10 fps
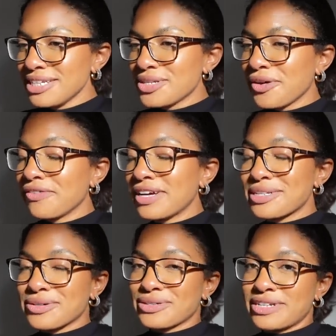So
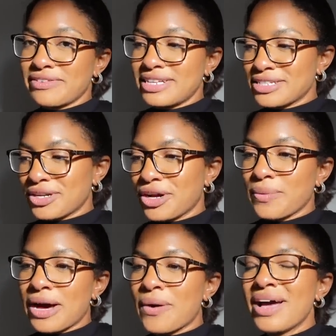fingers crossed everything's gonna
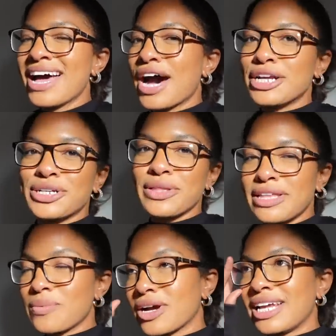go well. I don't
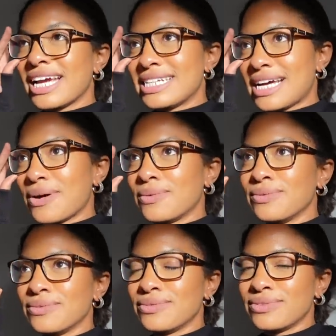think we're gonna get
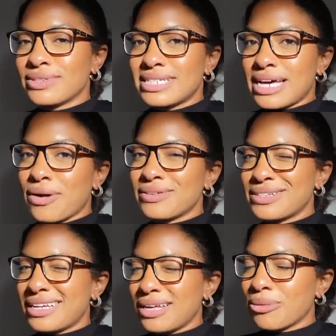down south
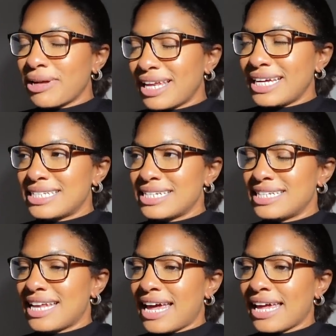till a little bit later
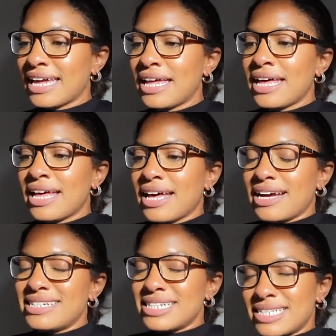today.
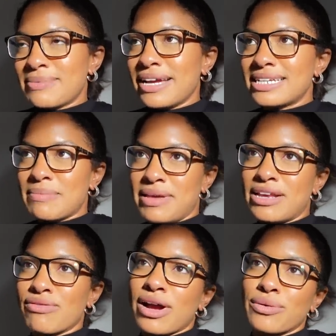I anticipated it
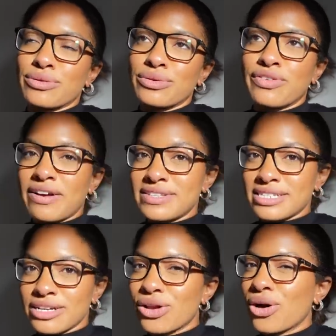being around 5,
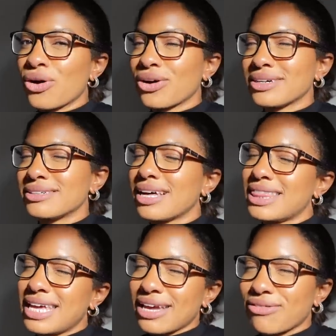6 o'clock. I
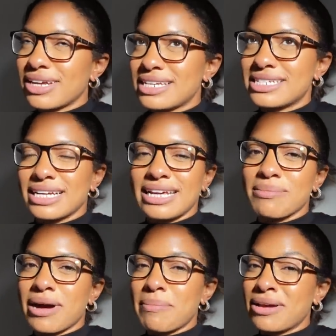think realistically
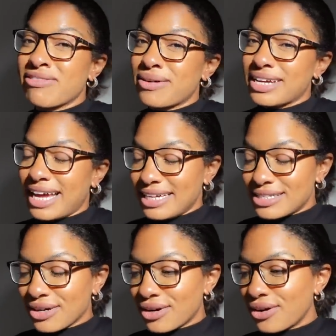it might be around
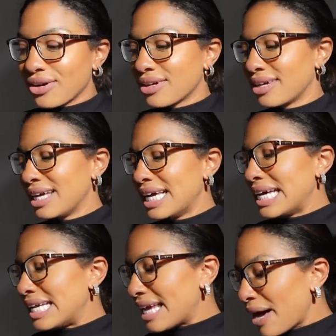8 o'clock
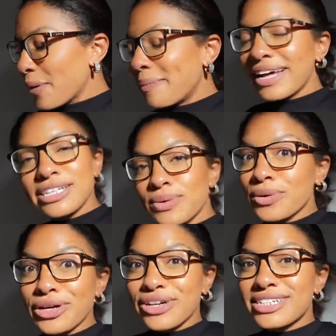now, but it's
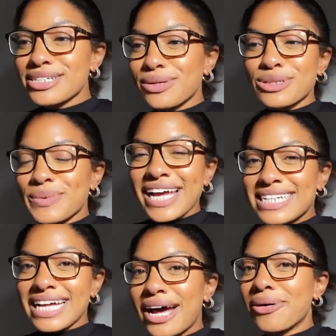all good as long as we
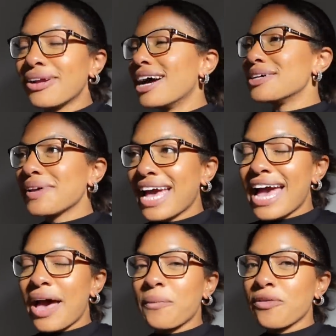get down. I don't
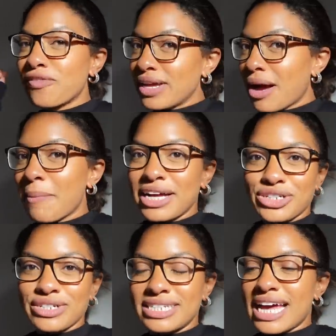care, we'll fling our
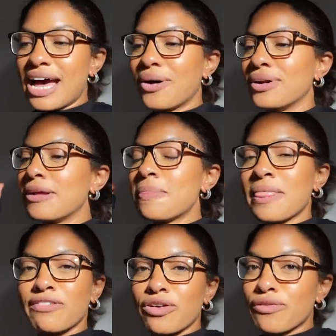mattress down.
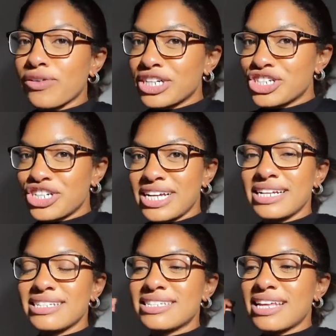I've got fresh
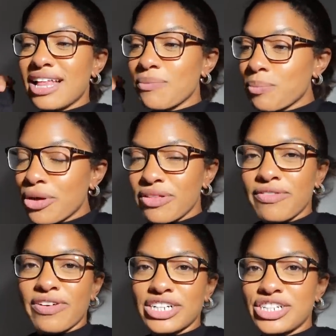sheets, put the
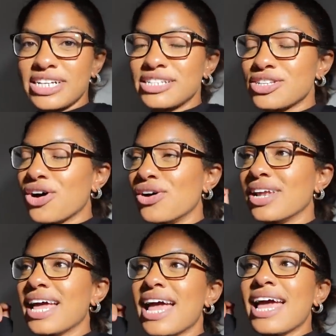fresh sheets
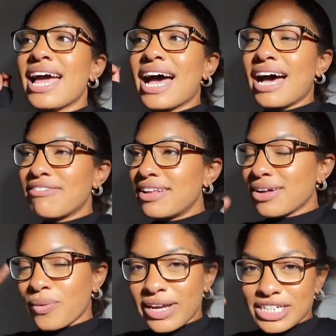on, have
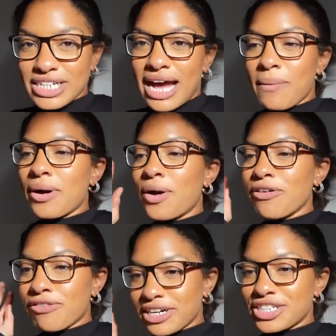a quick
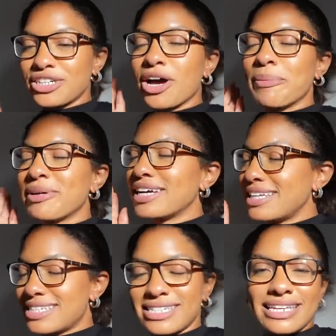shower, freshen up
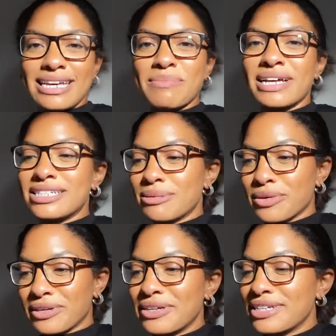and sleep, and
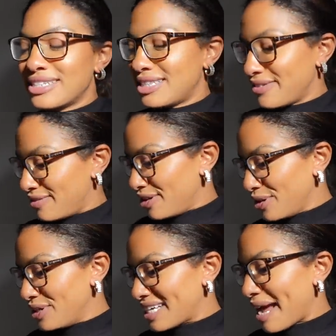tomorrow is the
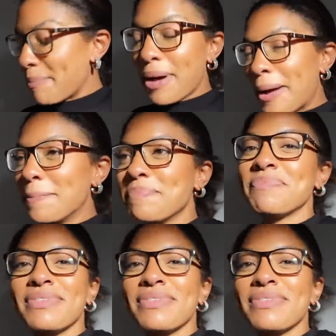new day. But